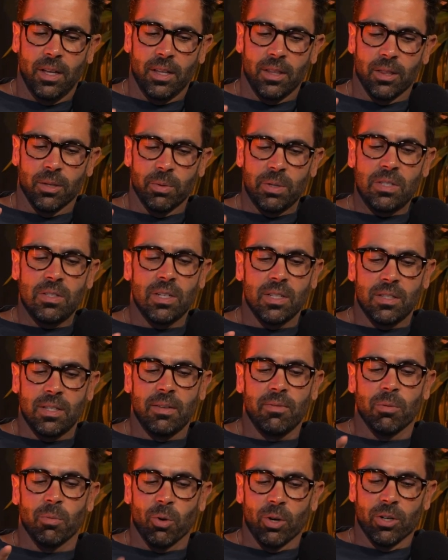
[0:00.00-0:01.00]
the reason it's
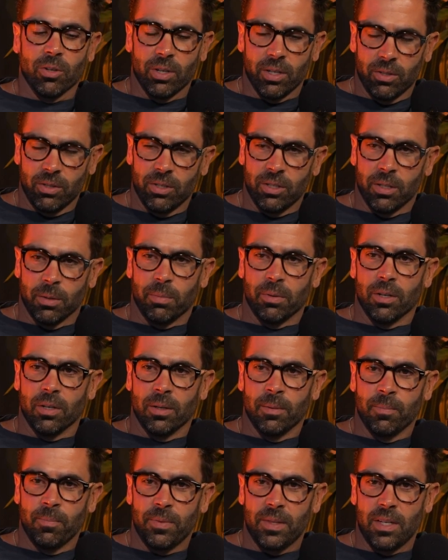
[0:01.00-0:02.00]
even more critical in the
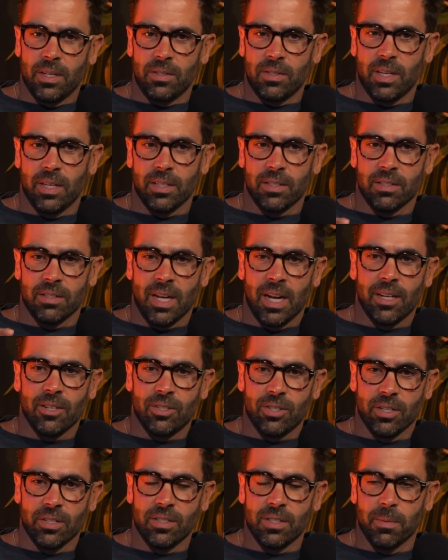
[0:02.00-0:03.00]
BRRRR is that it's not
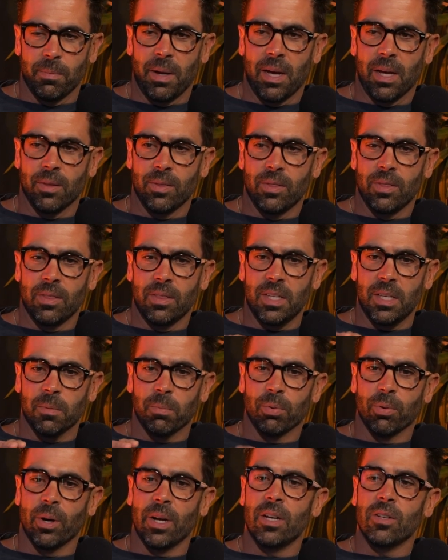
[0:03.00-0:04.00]
just about the
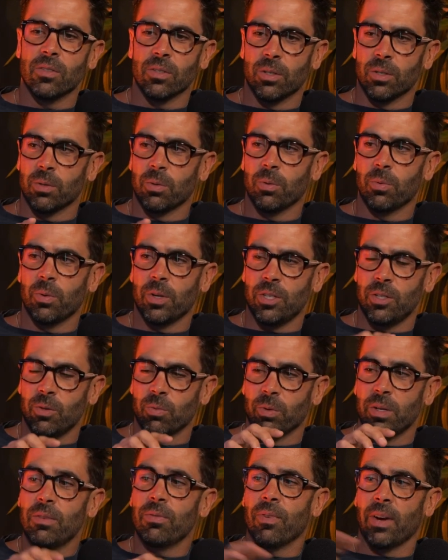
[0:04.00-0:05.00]
appraisal when you
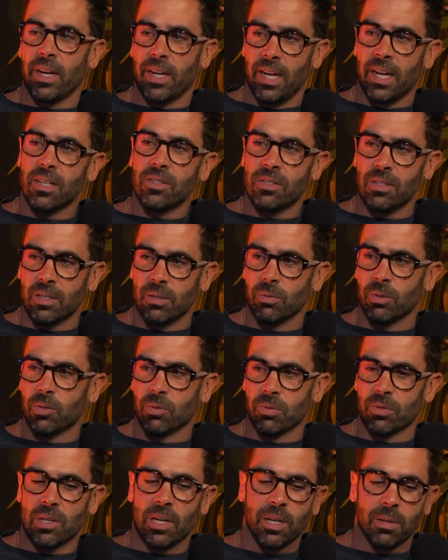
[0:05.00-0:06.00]
refinance it, which
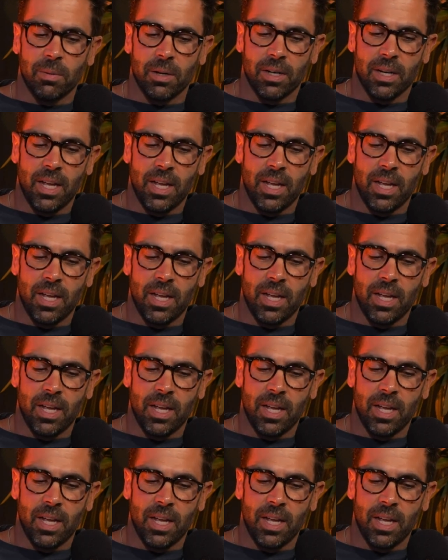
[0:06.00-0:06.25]
we'll talk about